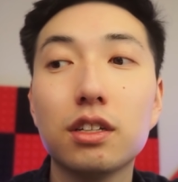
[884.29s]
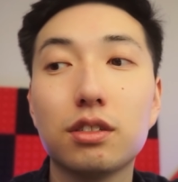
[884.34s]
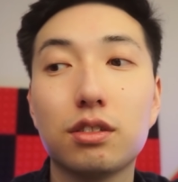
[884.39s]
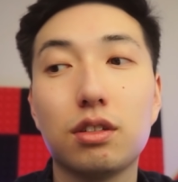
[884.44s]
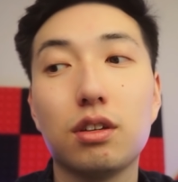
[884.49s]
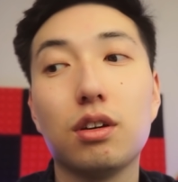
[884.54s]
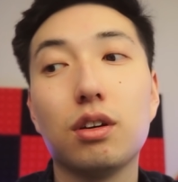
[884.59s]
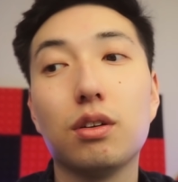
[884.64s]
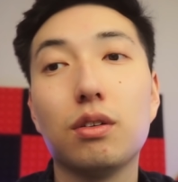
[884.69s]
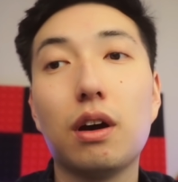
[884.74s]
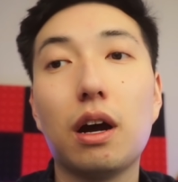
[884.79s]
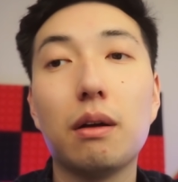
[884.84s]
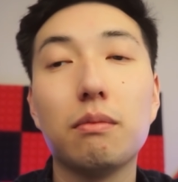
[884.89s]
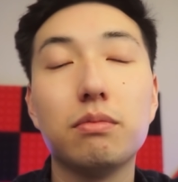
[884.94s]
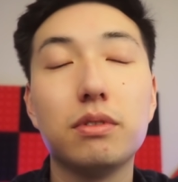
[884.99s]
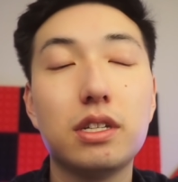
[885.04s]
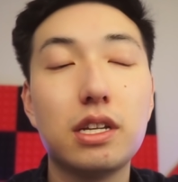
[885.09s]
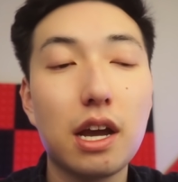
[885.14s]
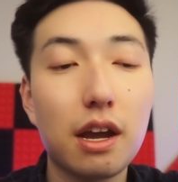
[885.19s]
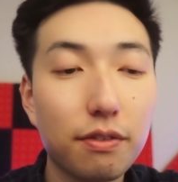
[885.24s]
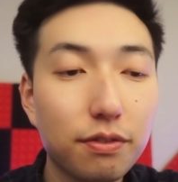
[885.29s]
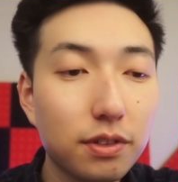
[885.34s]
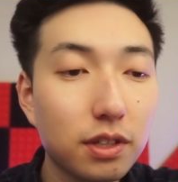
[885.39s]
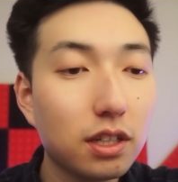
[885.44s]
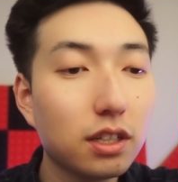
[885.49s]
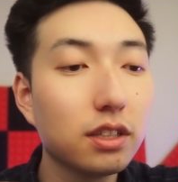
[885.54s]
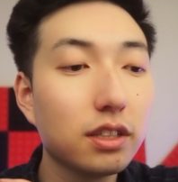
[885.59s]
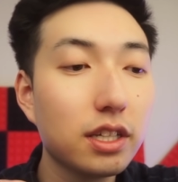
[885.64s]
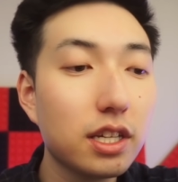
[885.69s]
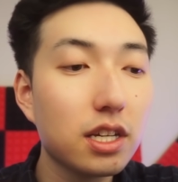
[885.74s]
So I'm
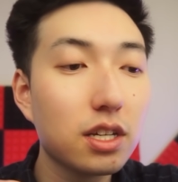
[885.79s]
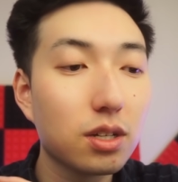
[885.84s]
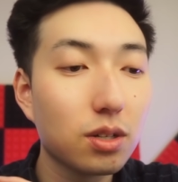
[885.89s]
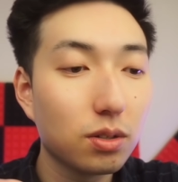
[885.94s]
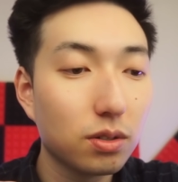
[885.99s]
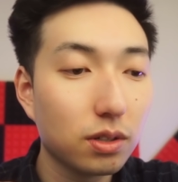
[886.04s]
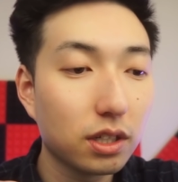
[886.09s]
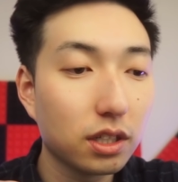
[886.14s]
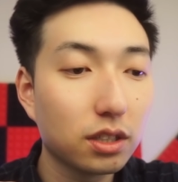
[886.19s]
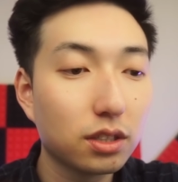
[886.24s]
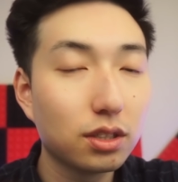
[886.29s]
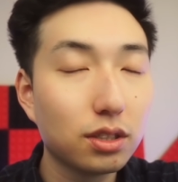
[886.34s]
definitely going